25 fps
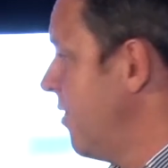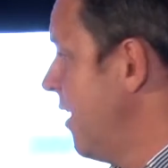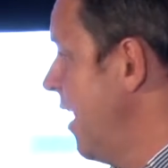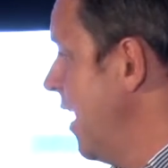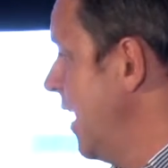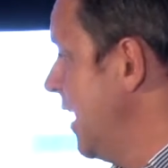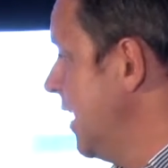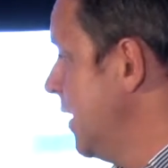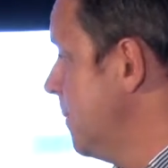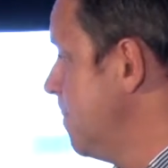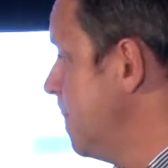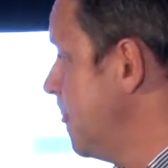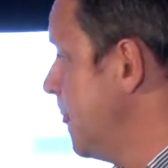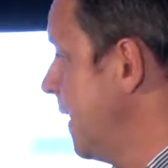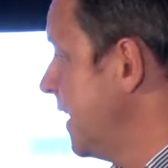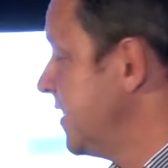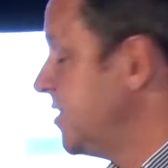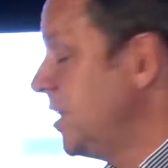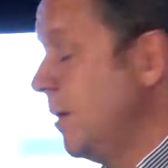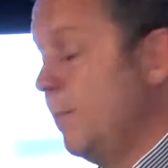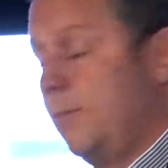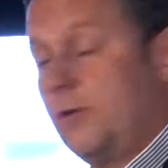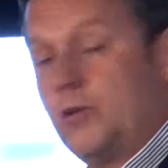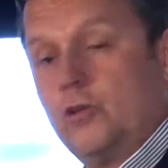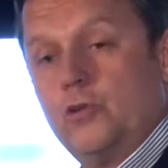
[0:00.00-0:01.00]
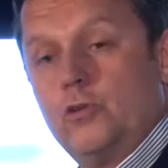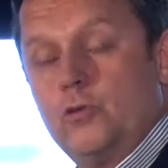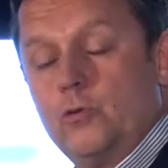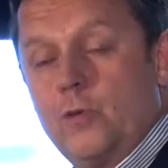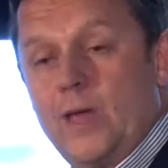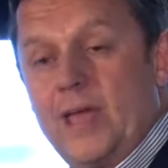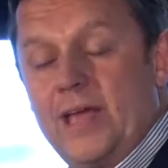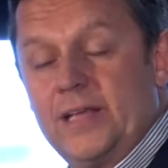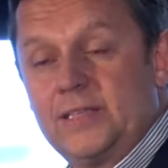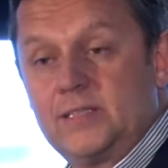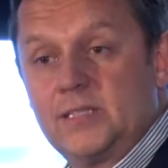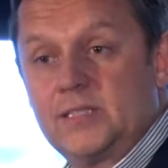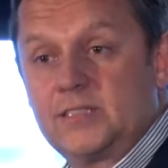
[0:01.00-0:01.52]
they someone who
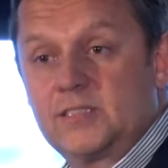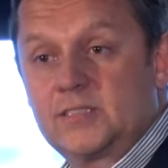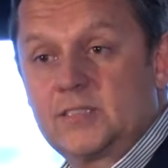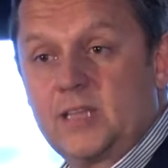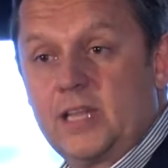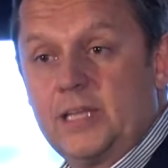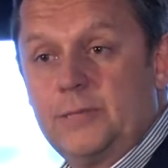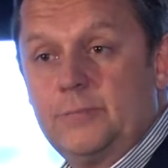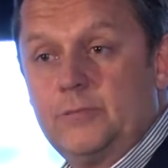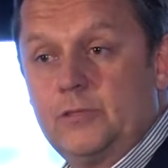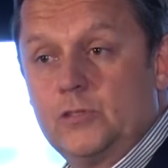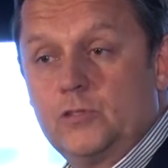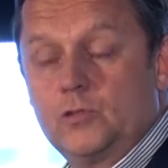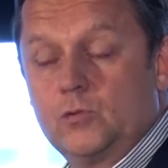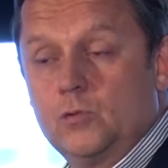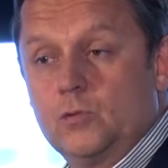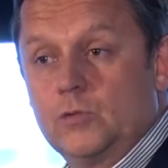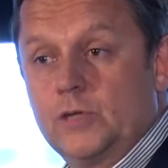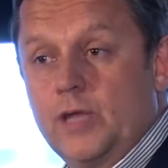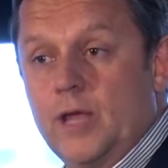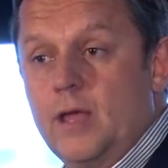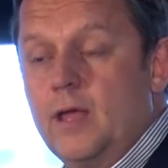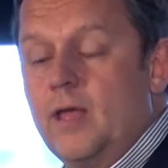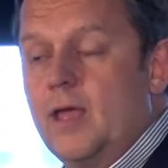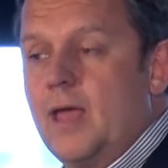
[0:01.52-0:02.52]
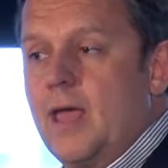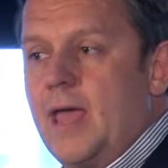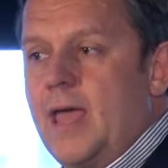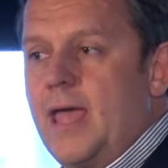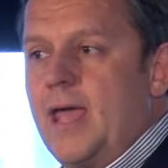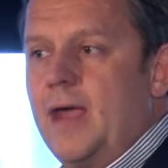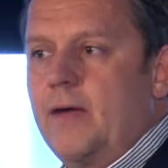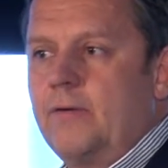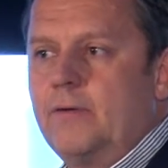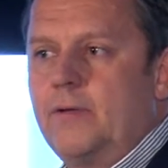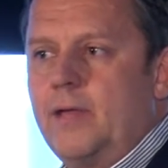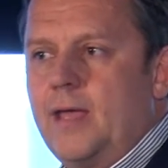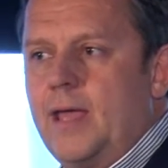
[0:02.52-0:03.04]
has a sleep disorder?
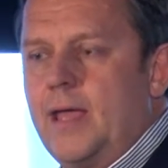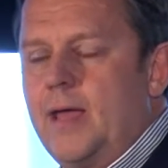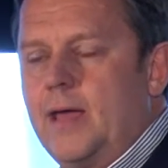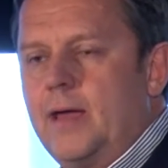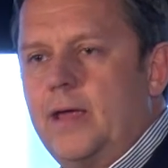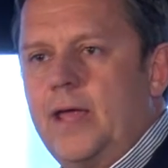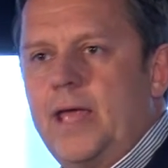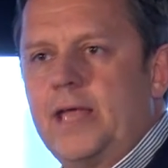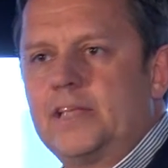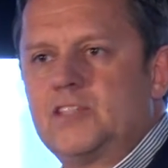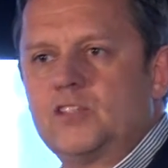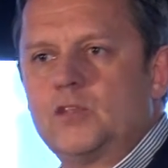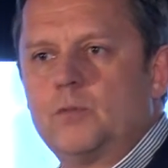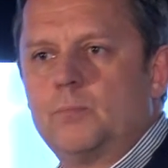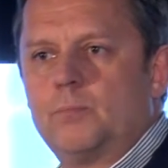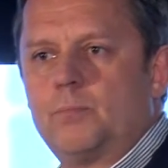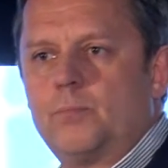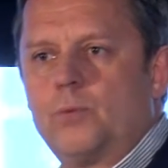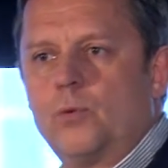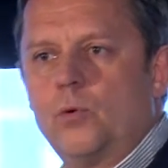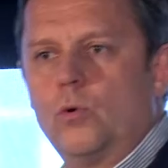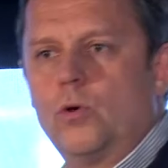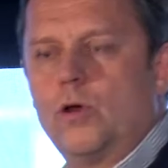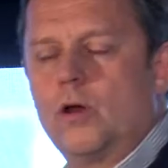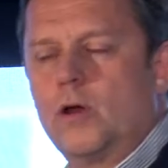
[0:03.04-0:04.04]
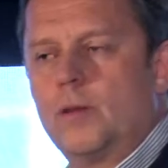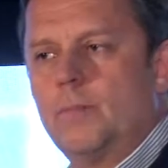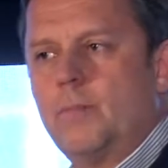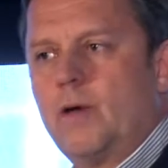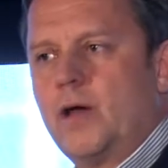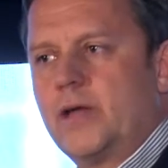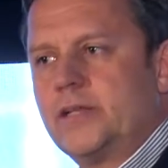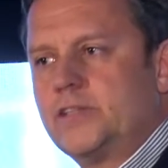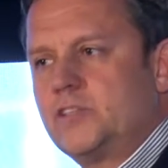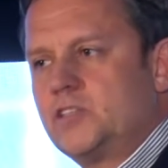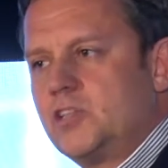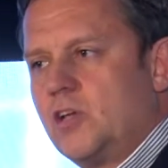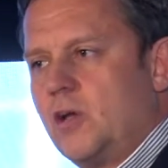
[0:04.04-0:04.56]
How, as an employer, am
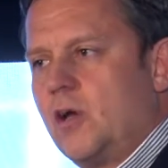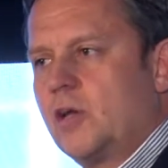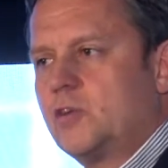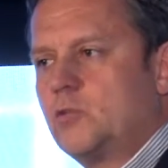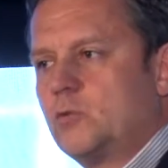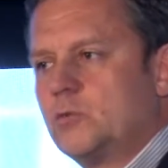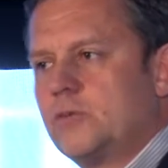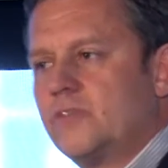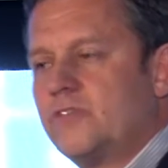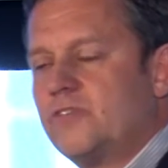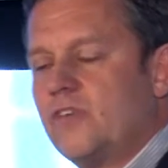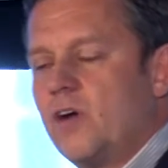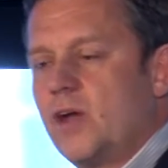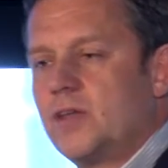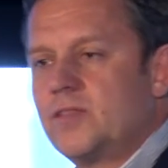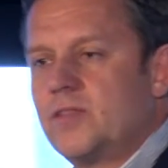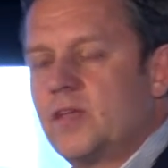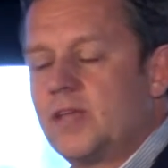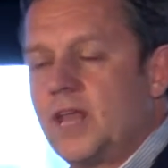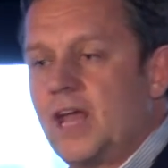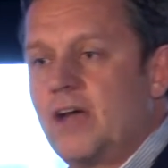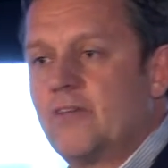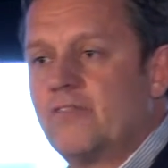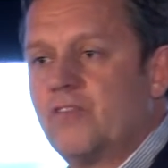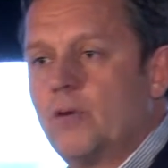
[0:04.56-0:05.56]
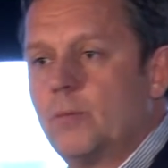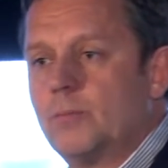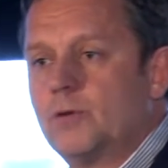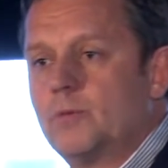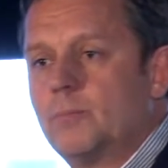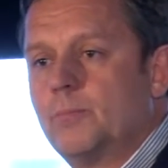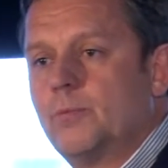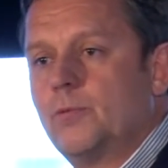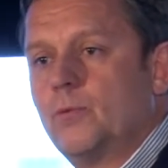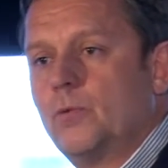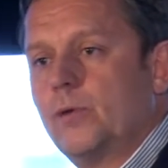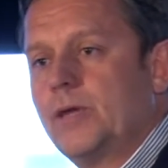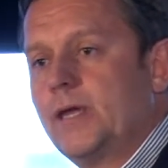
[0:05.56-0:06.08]
I entitled to find that out from an
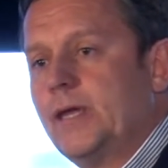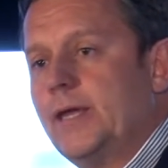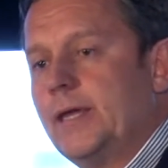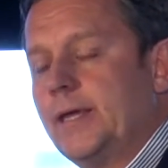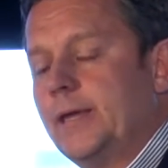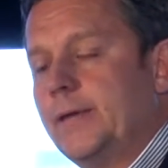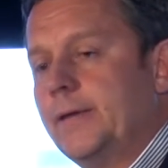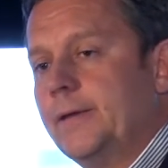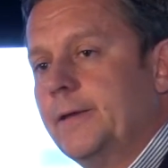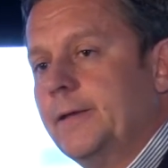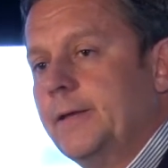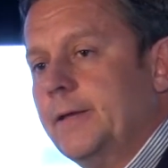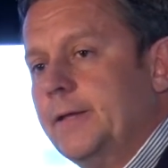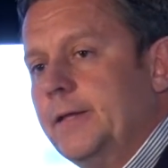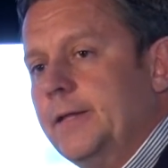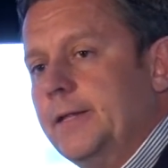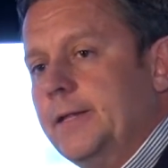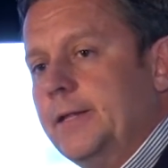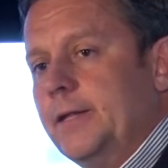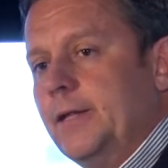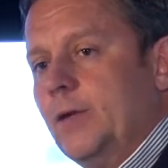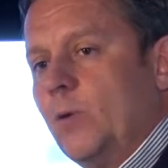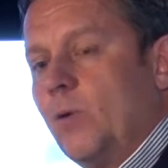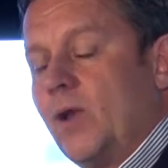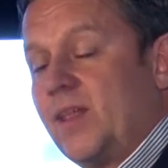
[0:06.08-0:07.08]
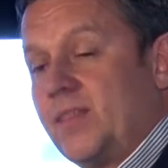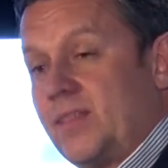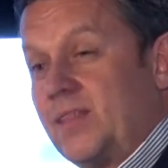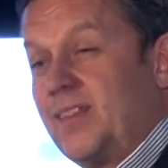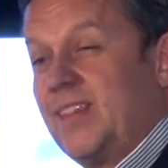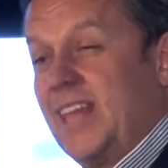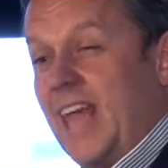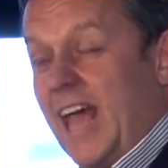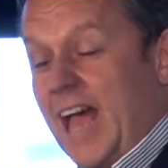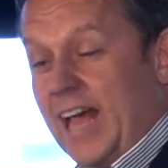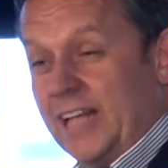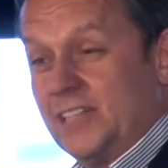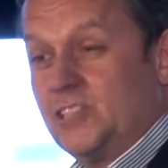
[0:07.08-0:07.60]
employee? Well, I think
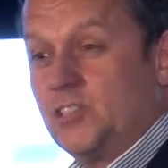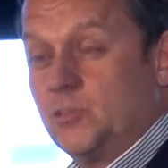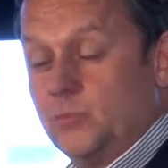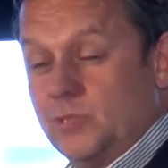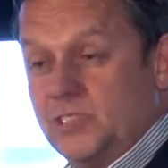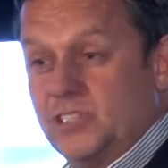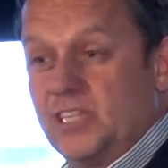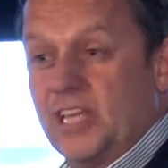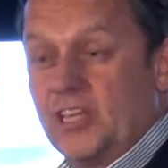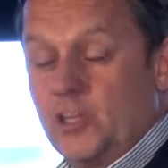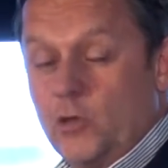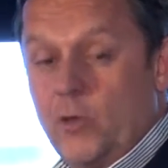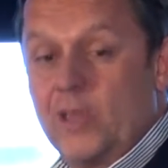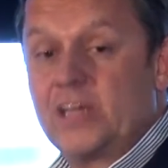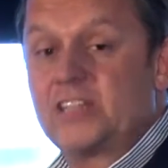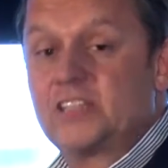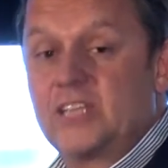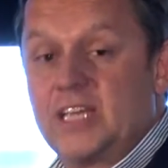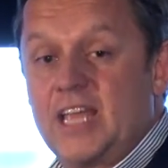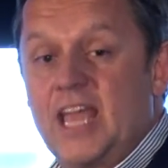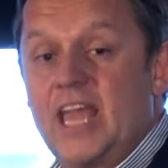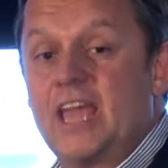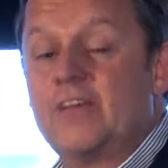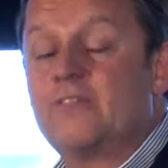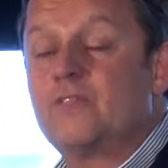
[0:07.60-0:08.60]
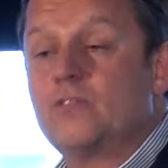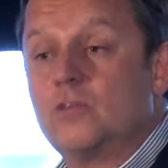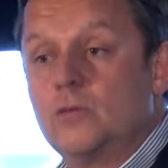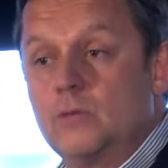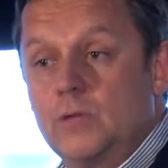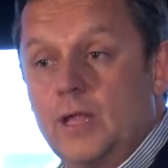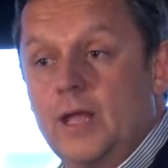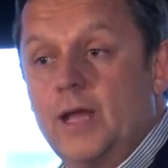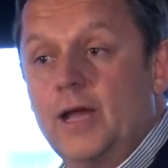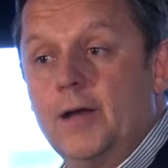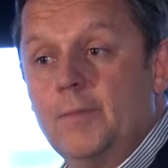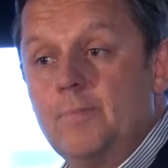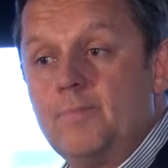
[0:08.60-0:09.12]
the answer is that you actually have to
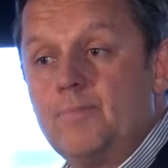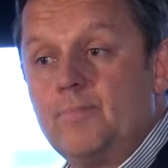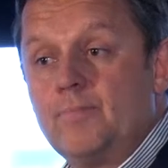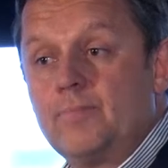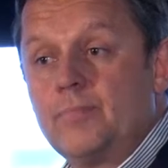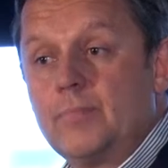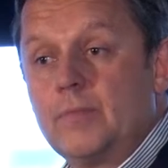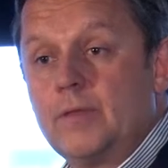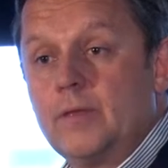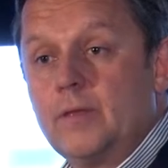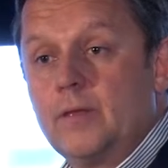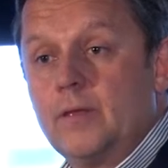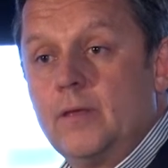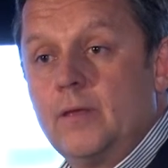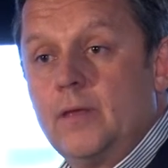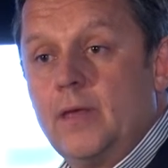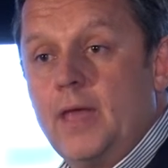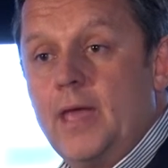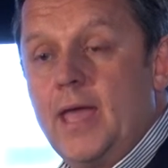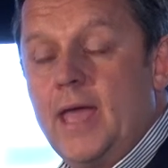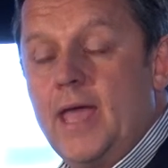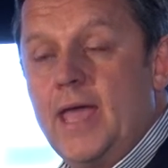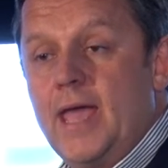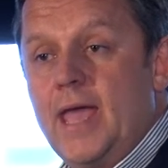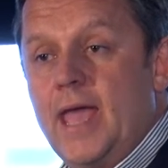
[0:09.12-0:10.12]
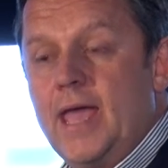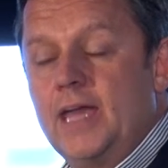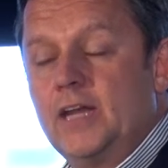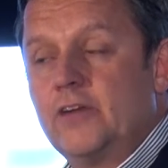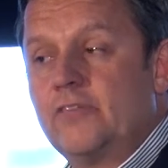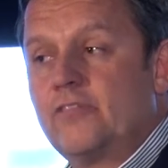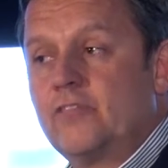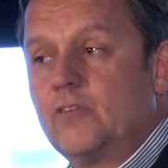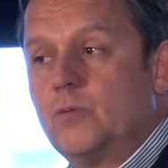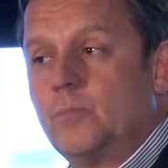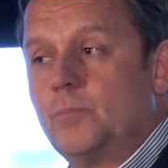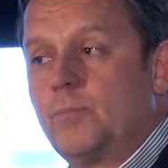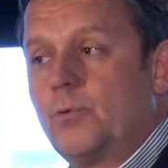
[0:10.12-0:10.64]
now. And
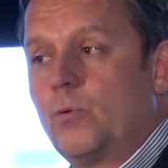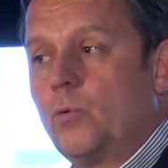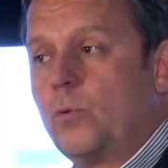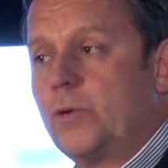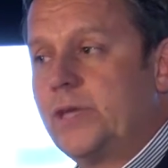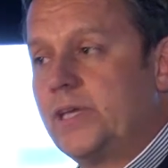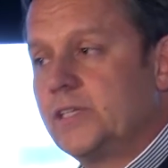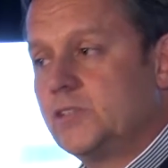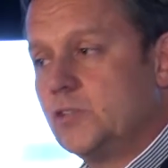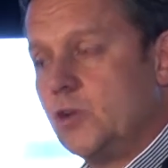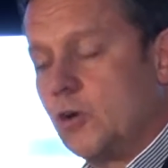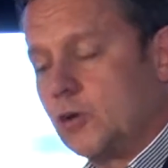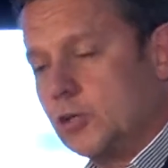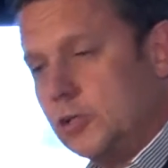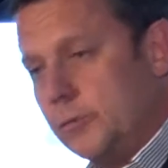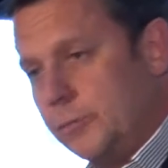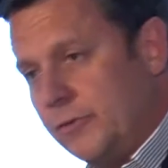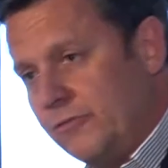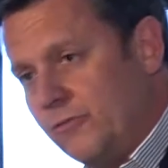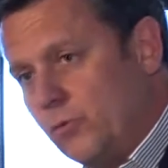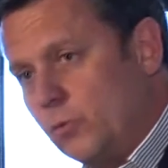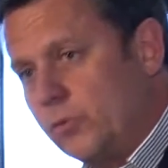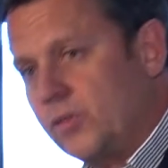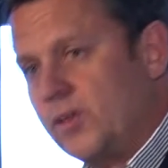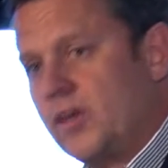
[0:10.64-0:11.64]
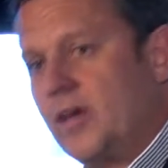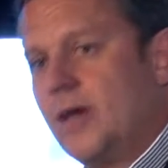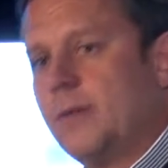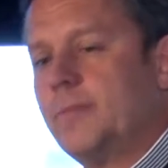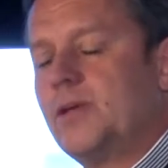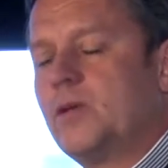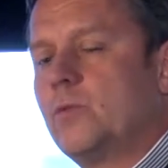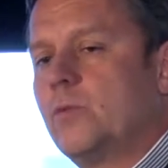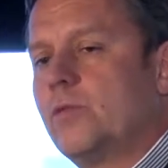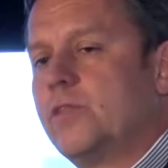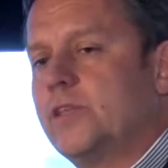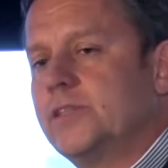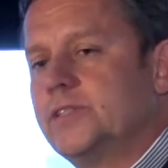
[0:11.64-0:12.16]
if an employee is not going to be
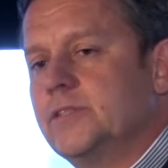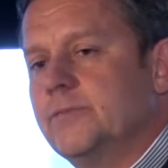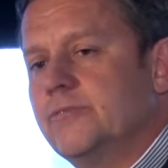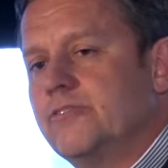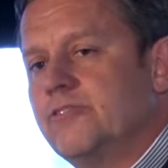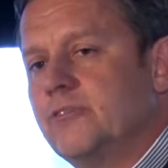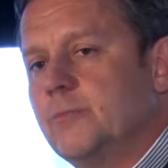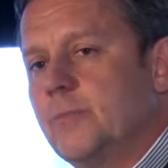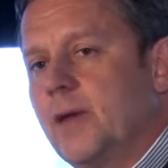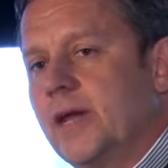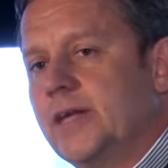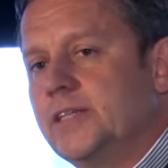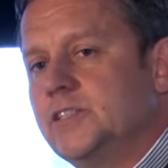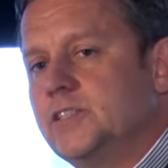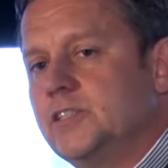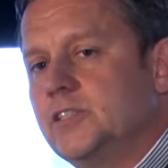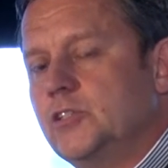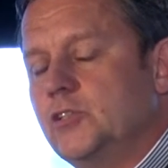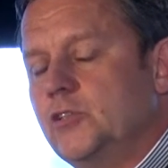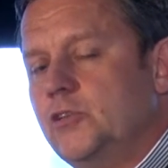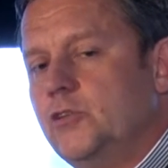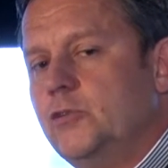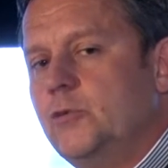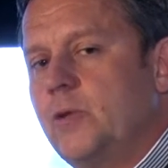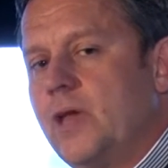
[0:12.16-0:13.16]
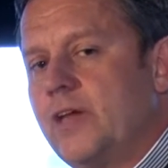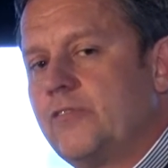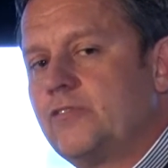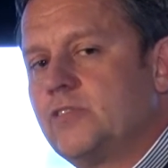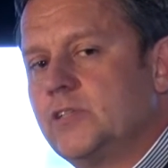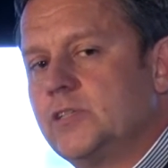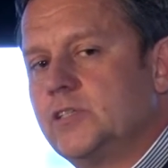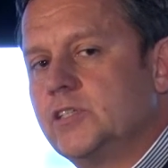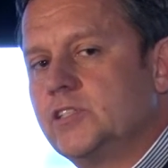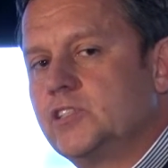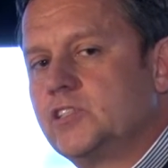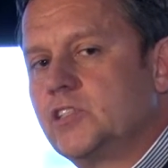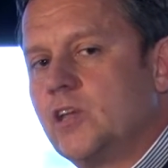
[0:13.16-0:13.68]
forthcoming with this information, you have
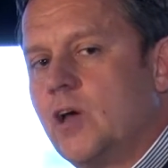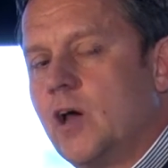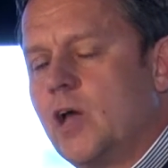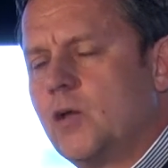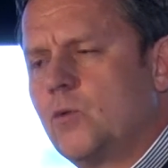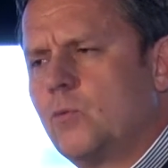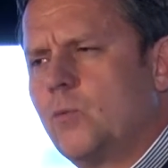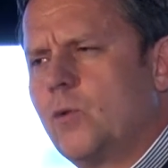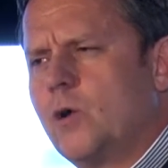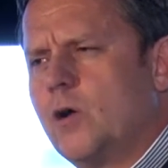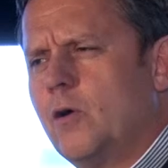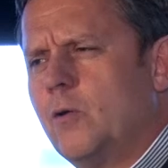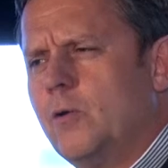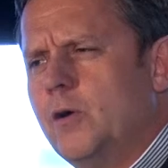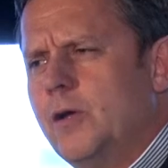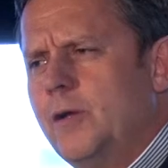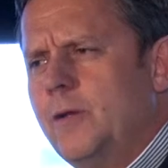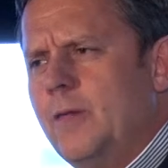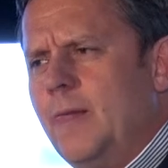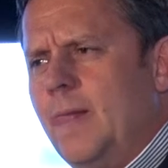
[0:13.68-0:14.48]
to decide, well,